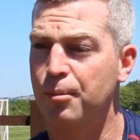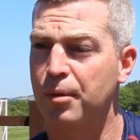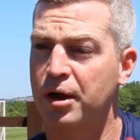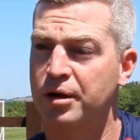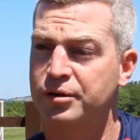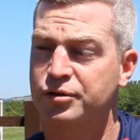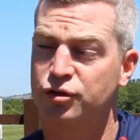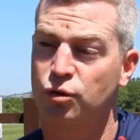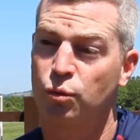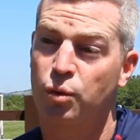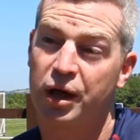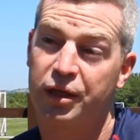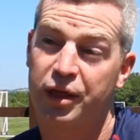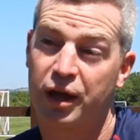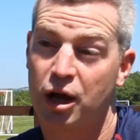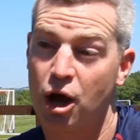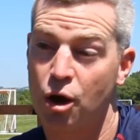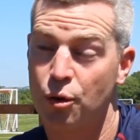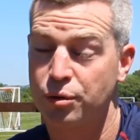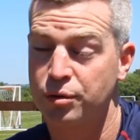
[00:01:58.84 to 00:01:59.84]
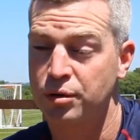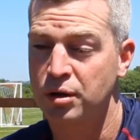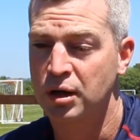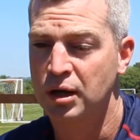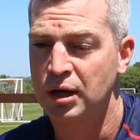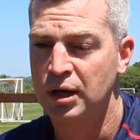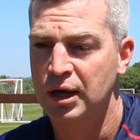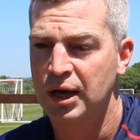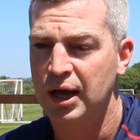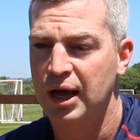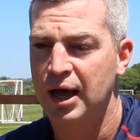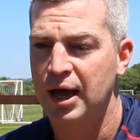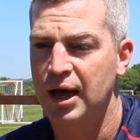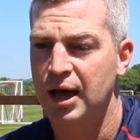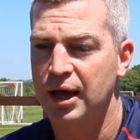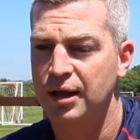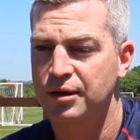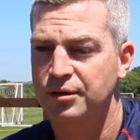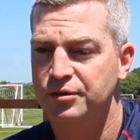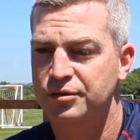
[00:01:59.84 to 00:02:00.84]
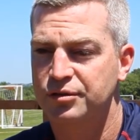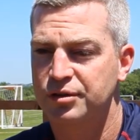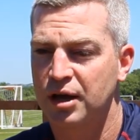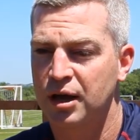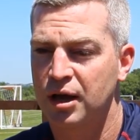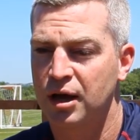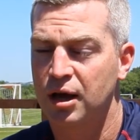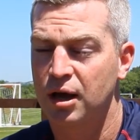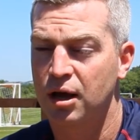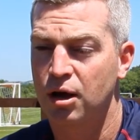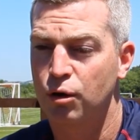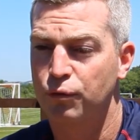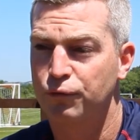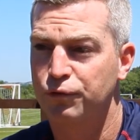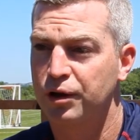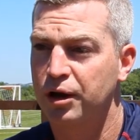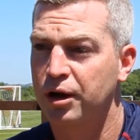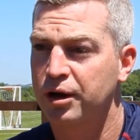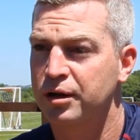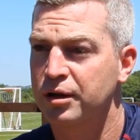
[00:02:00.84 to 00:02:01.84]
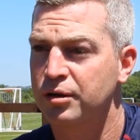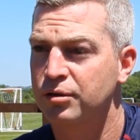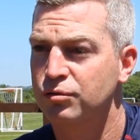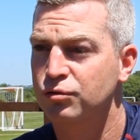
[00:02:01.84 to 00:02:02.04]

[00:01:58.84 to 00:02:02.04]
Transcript: as to where they're going. And hopefully I can